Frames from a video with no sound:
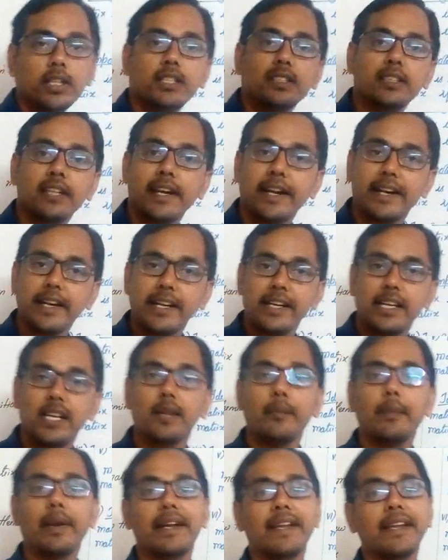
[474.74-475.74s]
is an
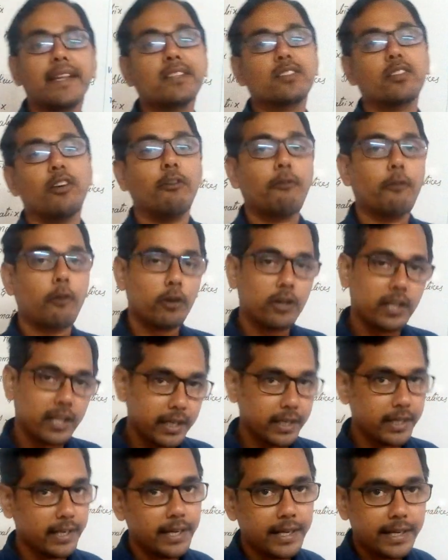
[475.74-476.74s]
identity matrix of
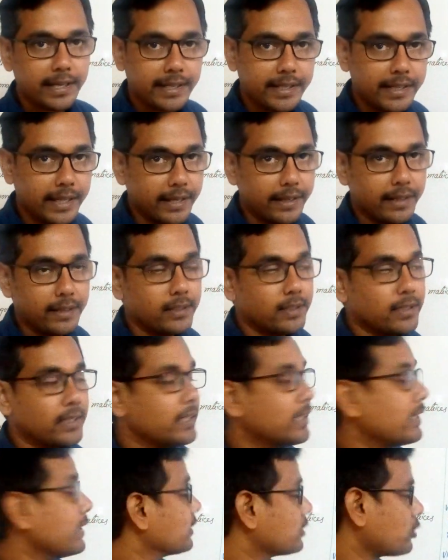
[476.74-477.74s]
order n.
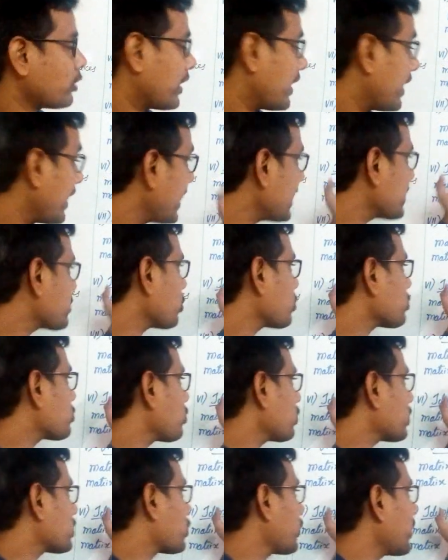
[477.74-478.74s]
Sorry, A is
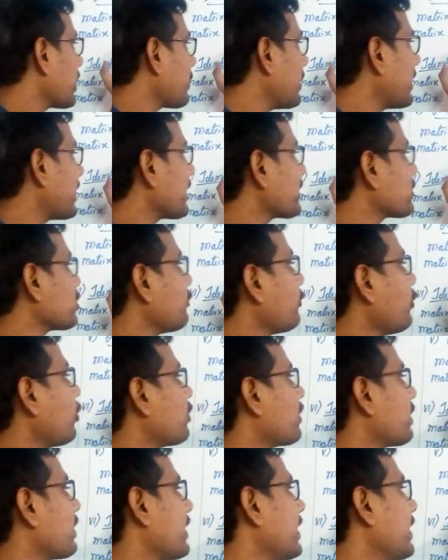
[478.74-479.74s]
also a square matrix of
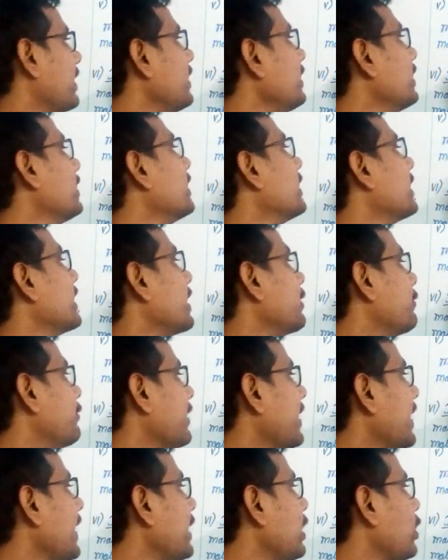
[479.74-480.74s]
order n. If
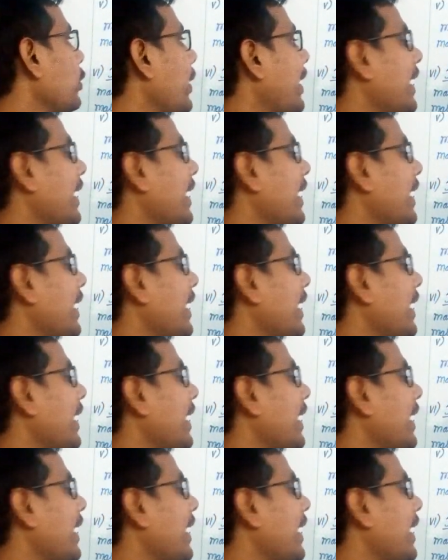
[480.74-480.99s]
A into